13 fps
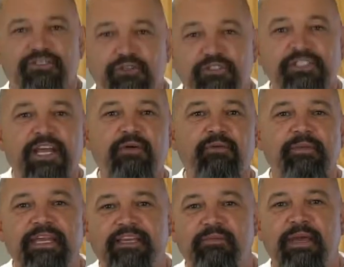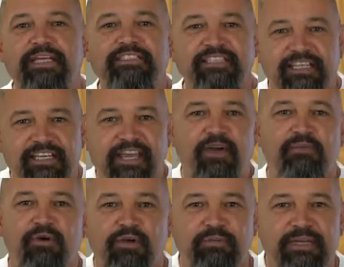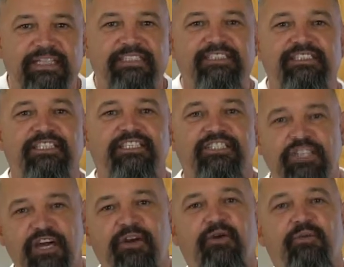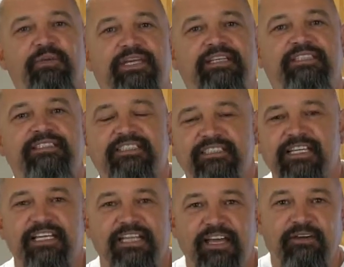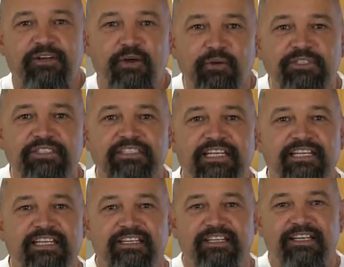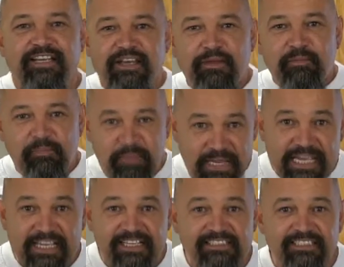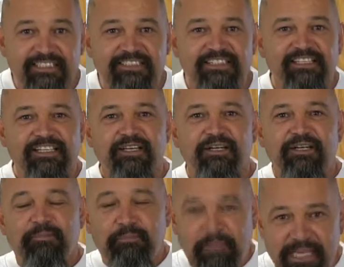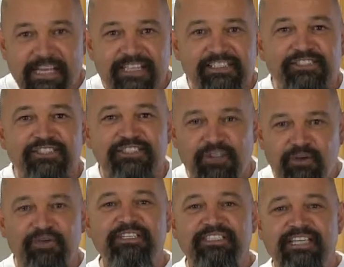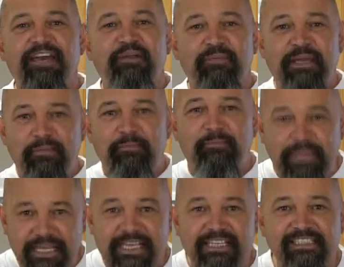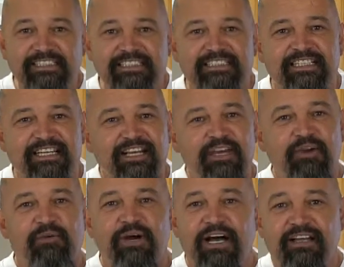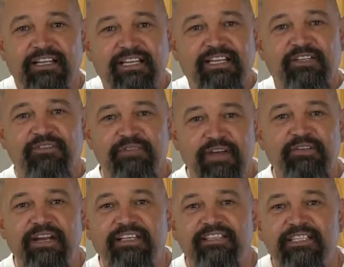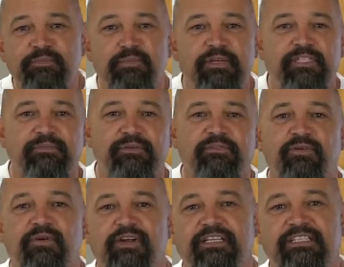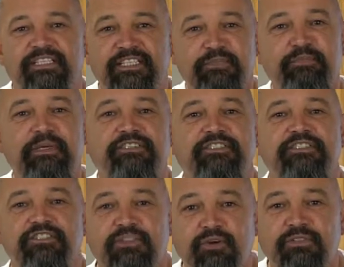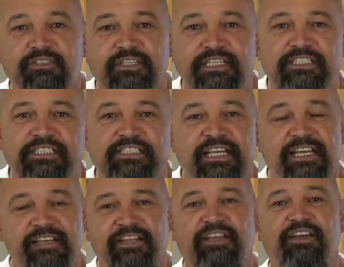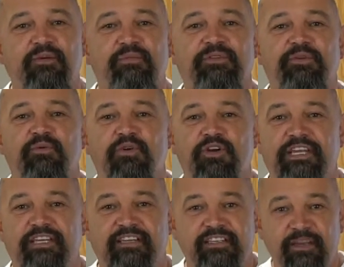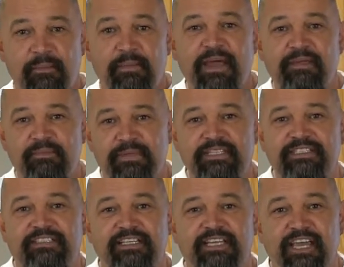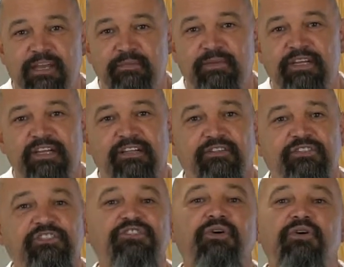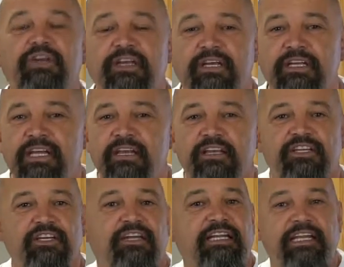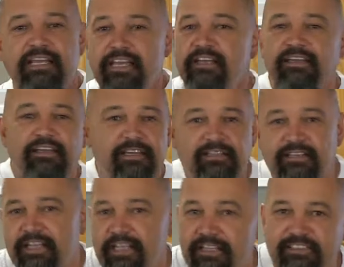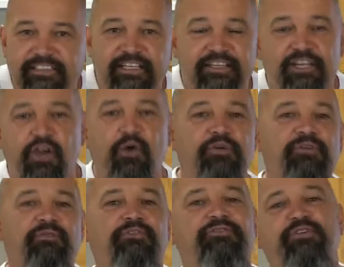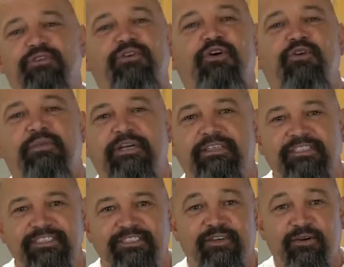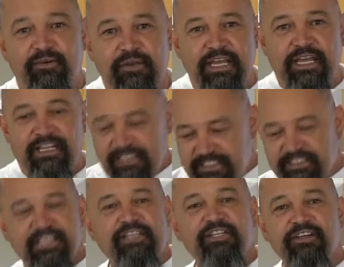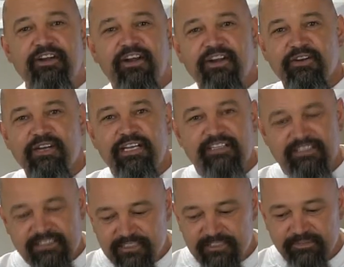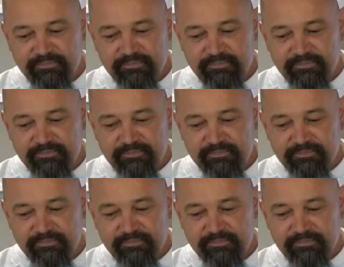so today we're making Mexican cowboy beans, Charro Beans. Now I know what you're thinking. Beans? Beans? You're showing us how to make beans? Well, you've never had these beans before. These beans are so delicious, they come with a warning. You might miss the game. They're so good, you're gonna eat until you go into a food coma. So, let's take a look at our ingredients.